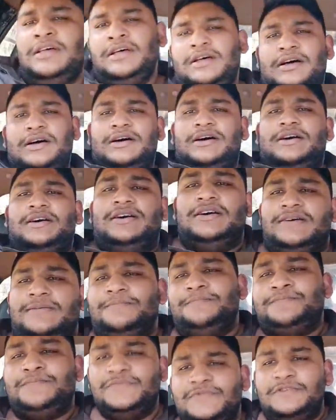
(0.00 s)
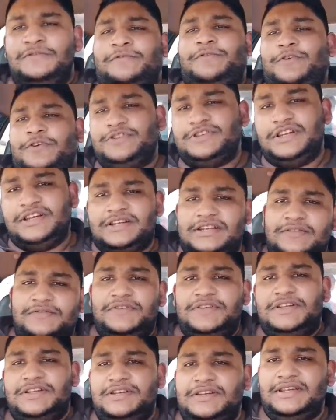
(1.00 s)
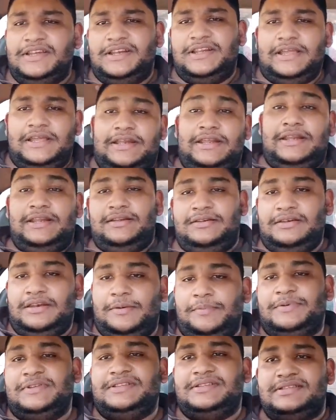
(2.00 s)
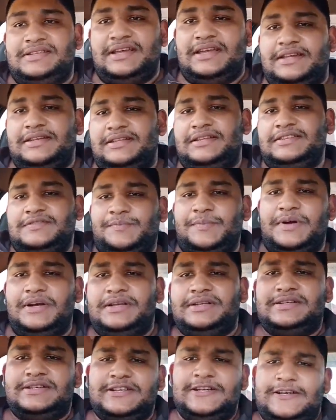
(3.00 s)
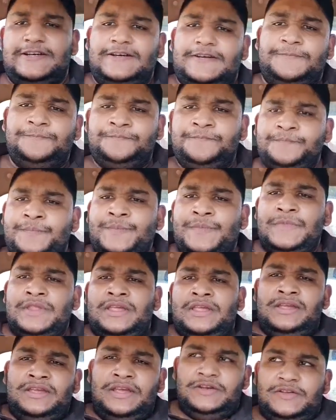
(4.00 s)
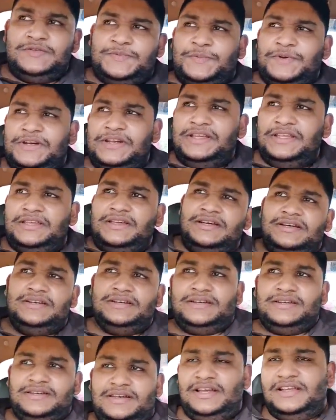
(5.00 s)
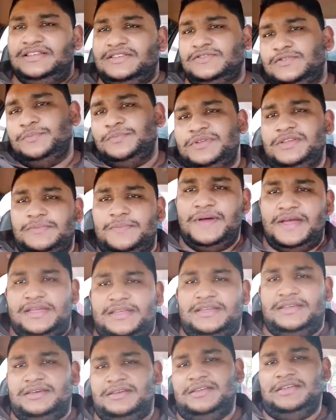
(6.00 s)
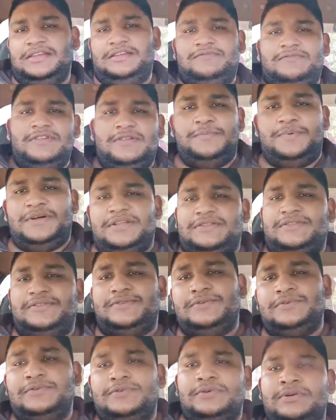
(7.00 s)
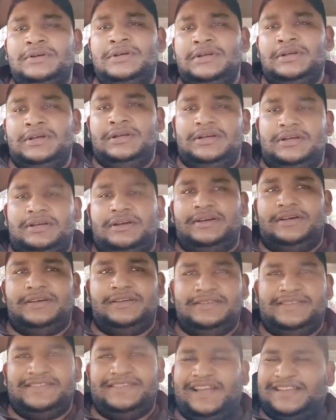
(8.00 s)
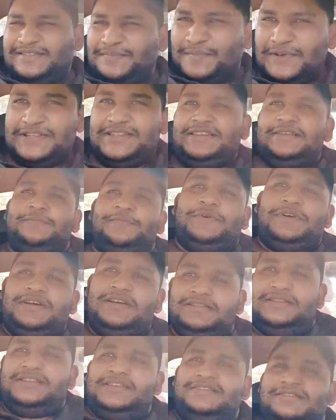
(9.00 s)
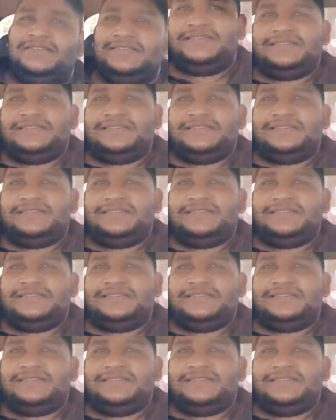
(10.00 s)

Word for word: Uh, fortunately, we didn't get any leopard sightings, but uh, it was pretty uh, nice to be back in Wilpattu. it's such a pleasant park. There's